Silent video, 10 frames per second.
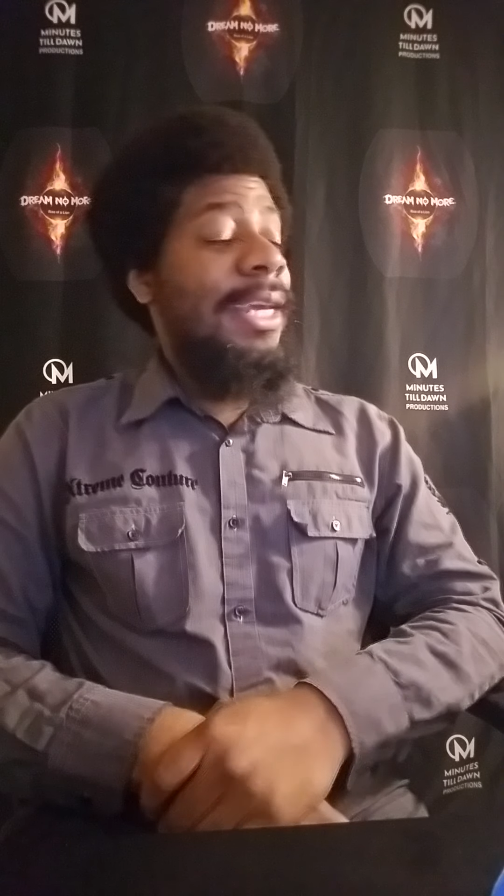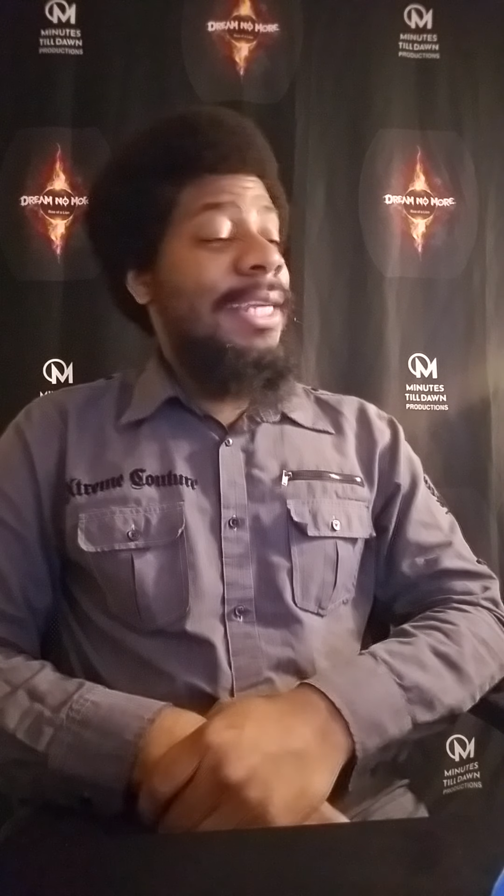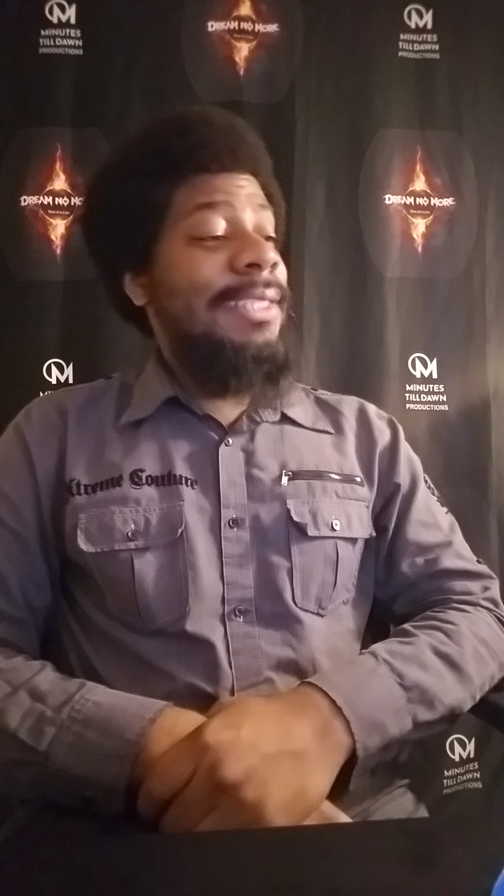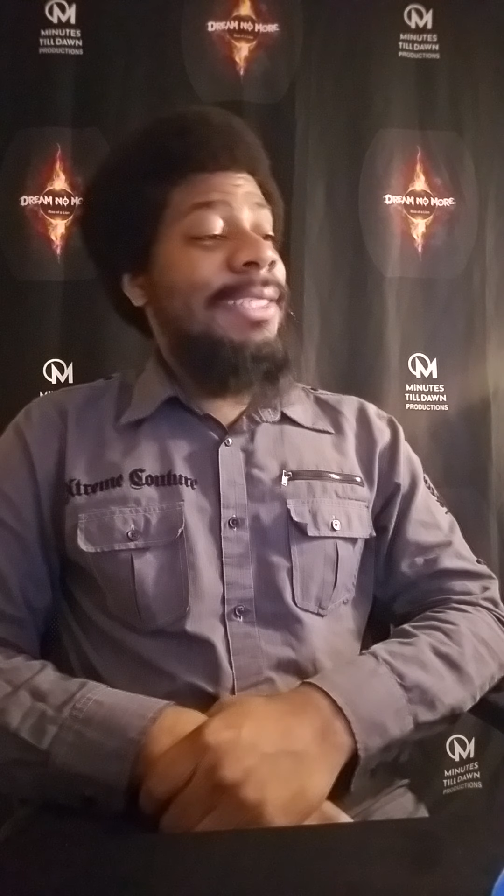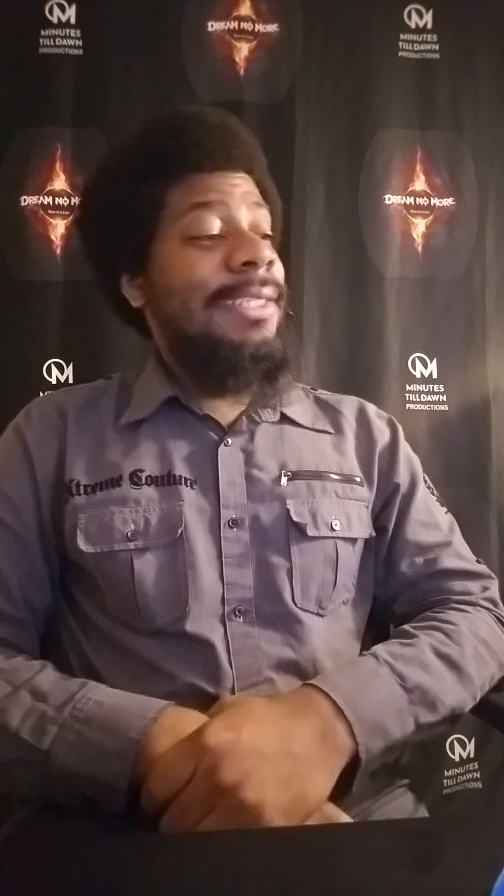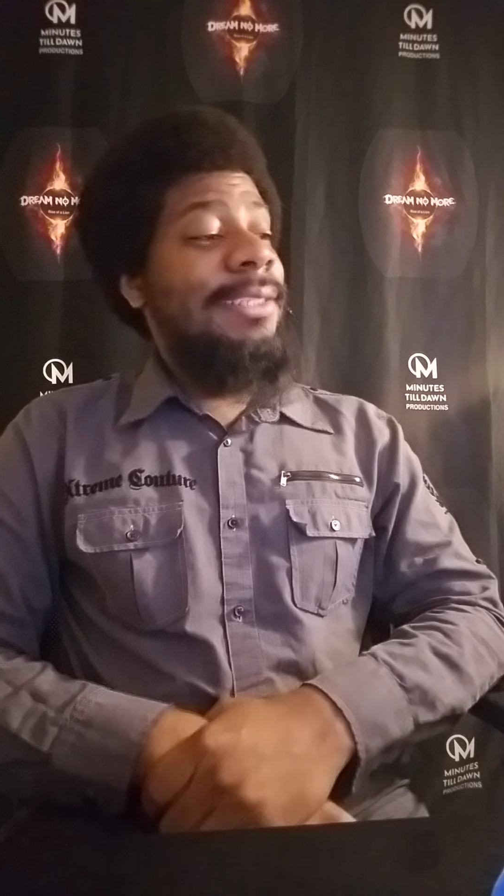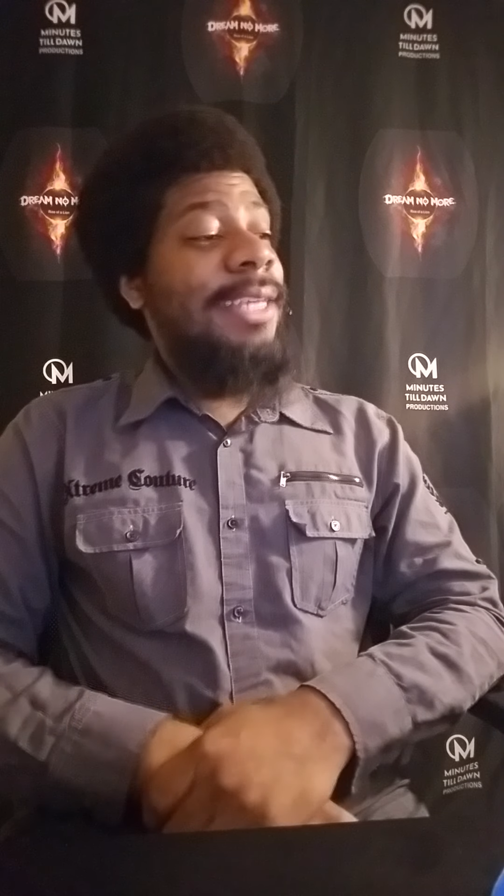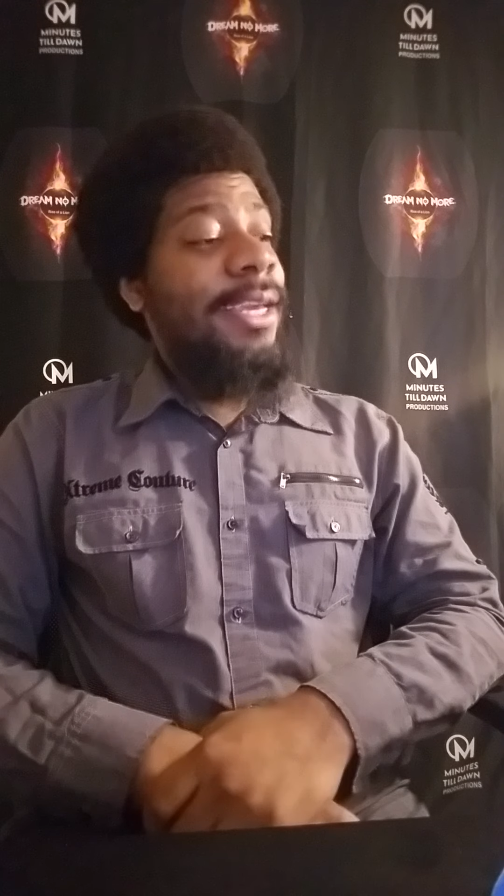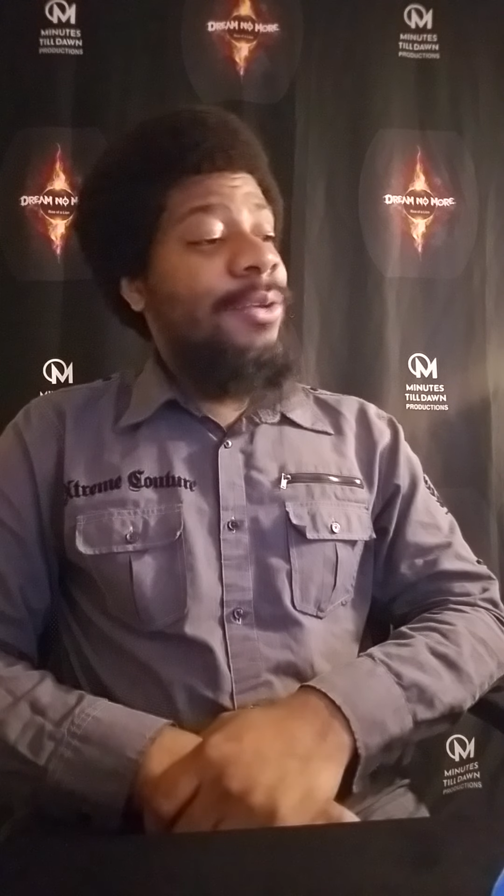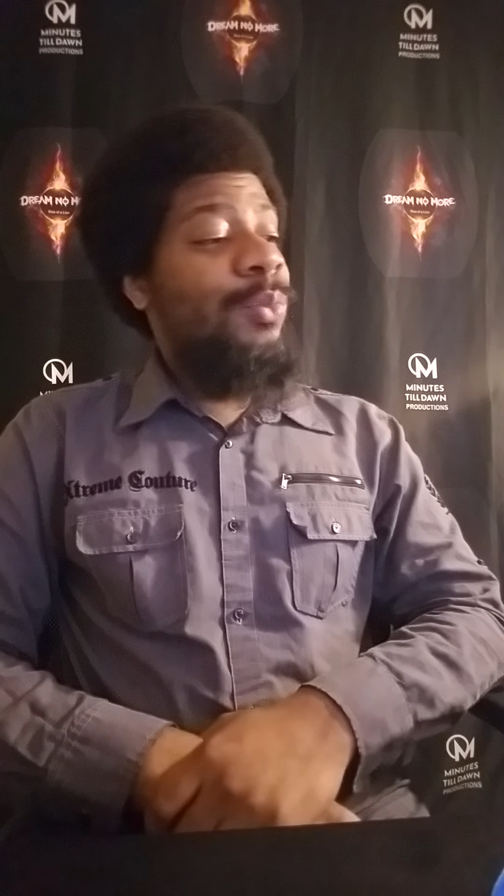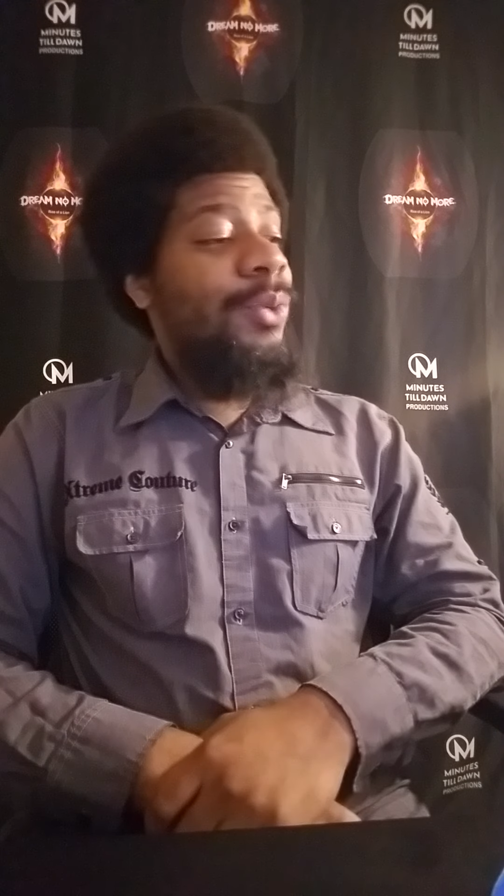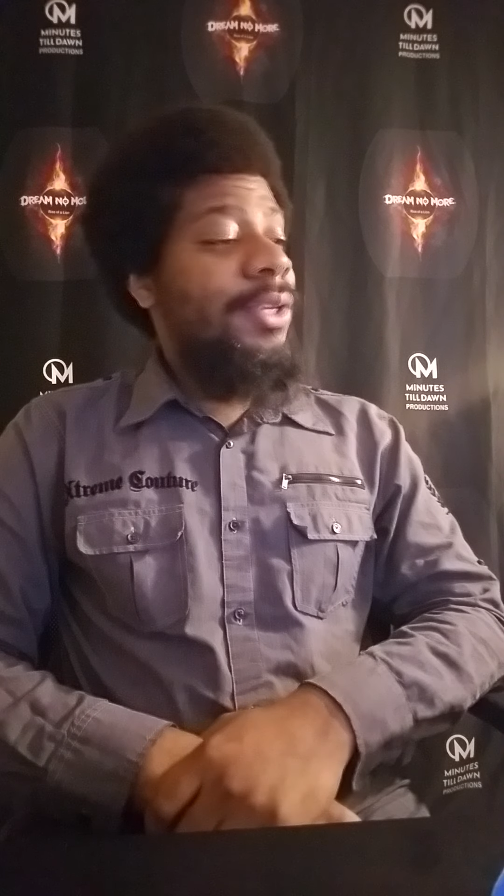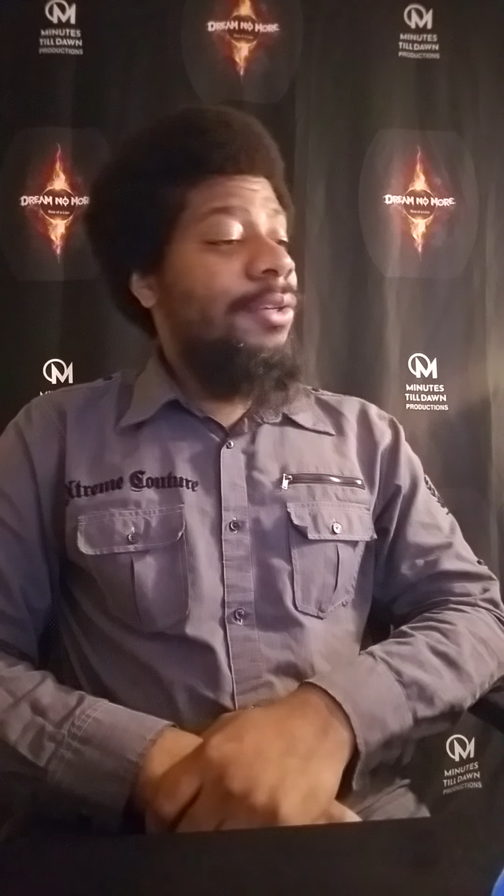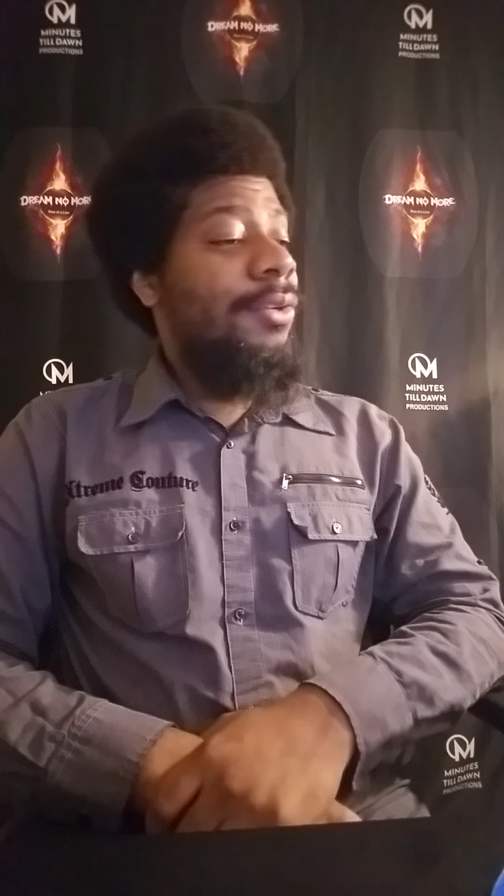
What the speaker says: And today we are